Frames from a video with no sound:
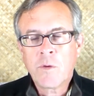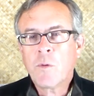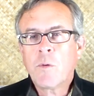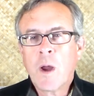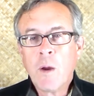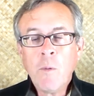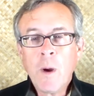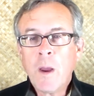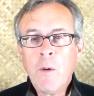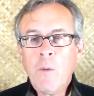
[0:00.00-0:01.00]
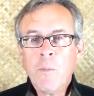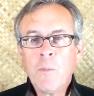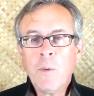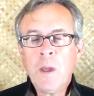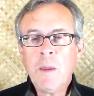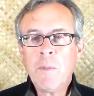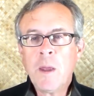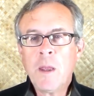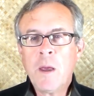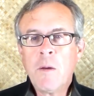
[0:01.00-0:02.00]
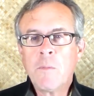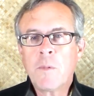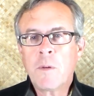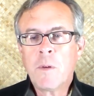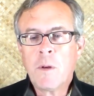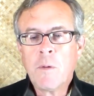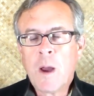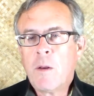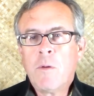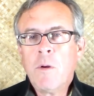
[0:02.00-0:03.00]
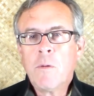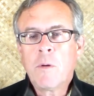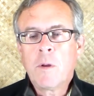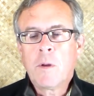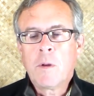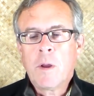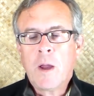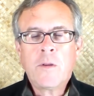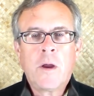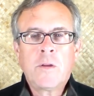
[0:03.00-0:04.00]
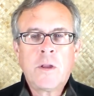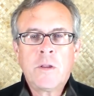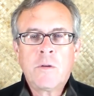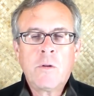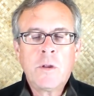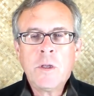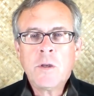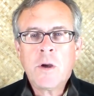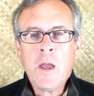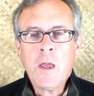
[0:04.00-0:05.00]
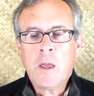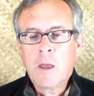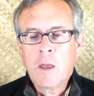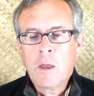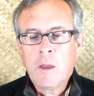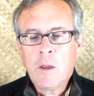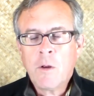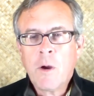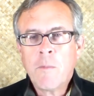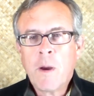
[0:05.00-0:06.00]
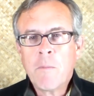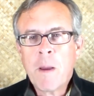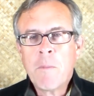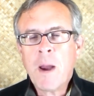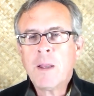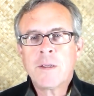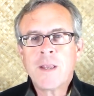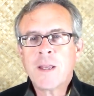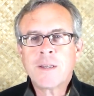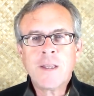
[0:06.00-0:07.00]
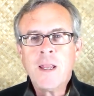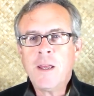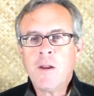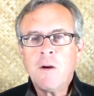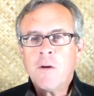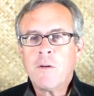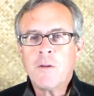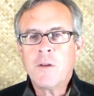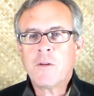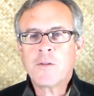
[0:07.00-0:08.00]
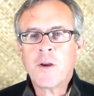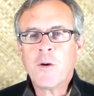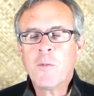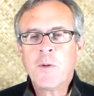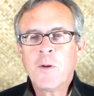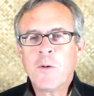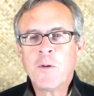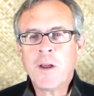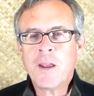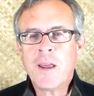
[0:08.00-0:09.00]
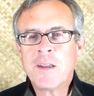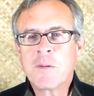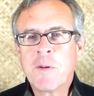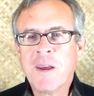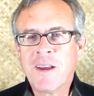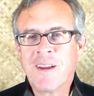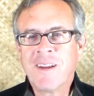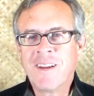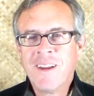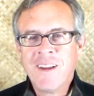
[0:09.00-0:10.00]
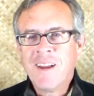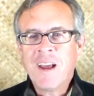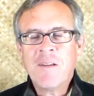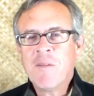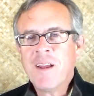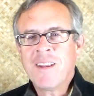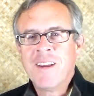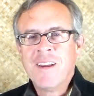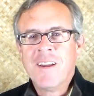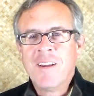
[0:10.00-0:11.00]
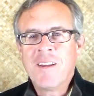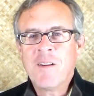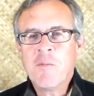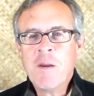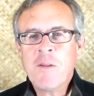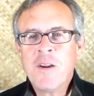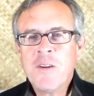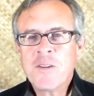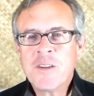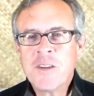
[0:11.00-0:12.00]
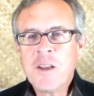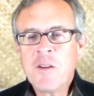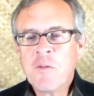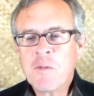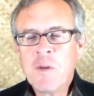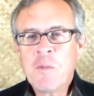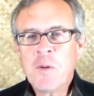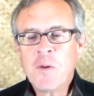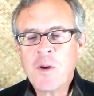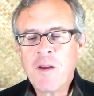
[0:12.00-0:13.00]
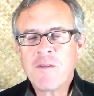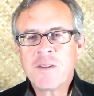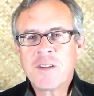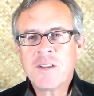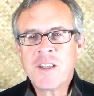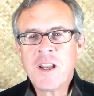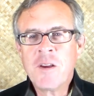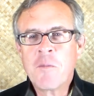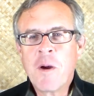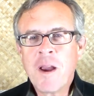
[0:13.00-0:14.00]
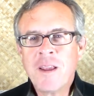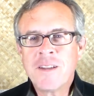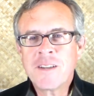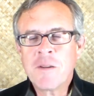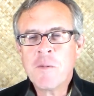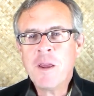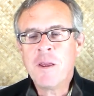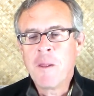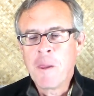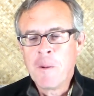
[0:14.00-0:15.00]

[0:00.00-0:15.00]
So I hope, I hope we keep getting helped, you know, I don't know. I, I said, told the teacher, hey, you know, I, I, my mind is not steady at all, you know, so I hope you don't hold that against me. I'm not, you know, maybe they're used to dealing with people who have steadier minds than me.